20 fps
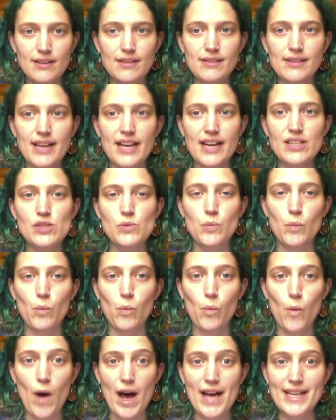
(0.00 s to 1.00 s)
That's
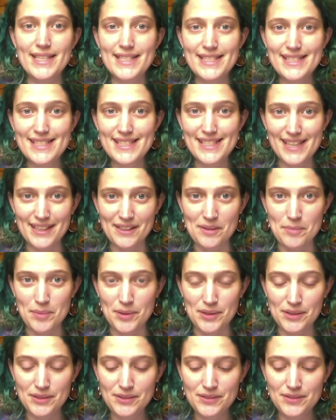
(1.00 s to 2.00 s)
one
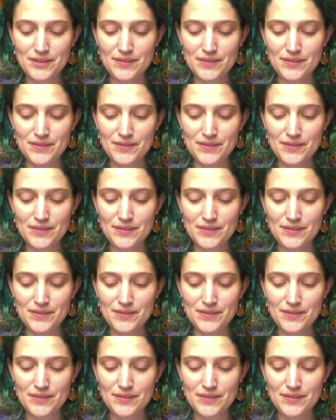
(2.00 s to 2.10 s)
syllable.